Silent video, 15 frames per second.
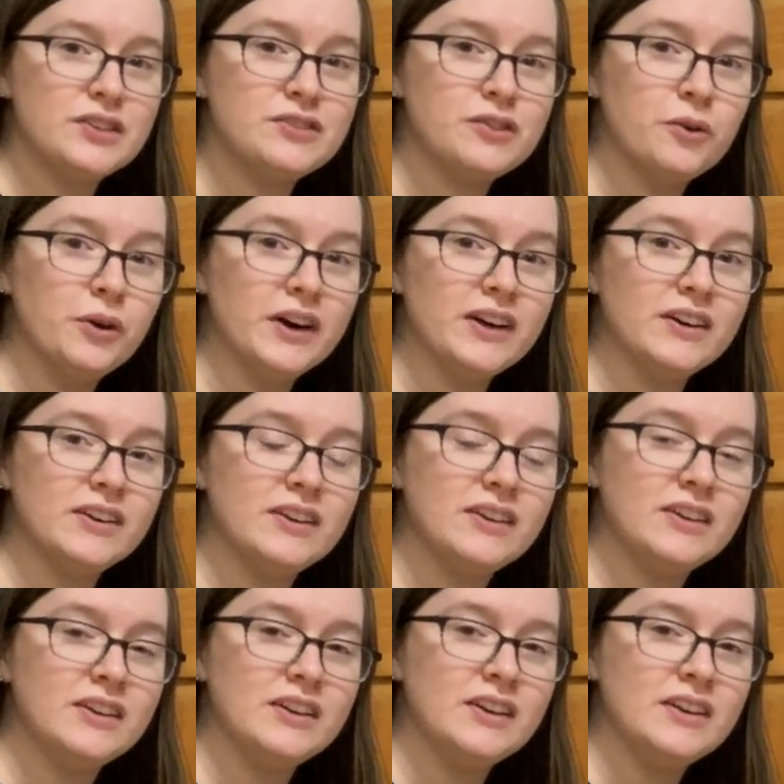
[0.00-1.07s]
4,
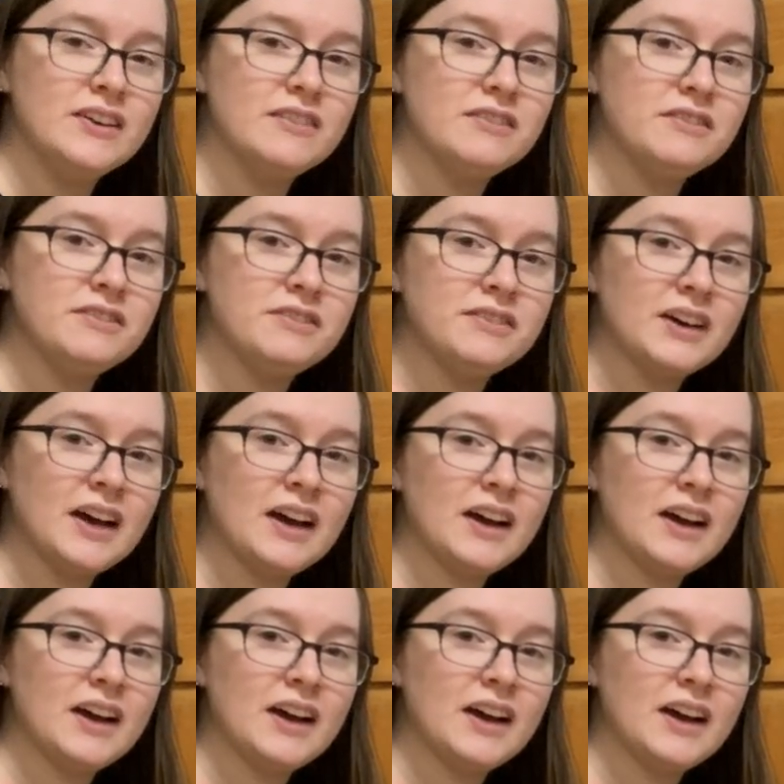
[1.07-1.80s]
5.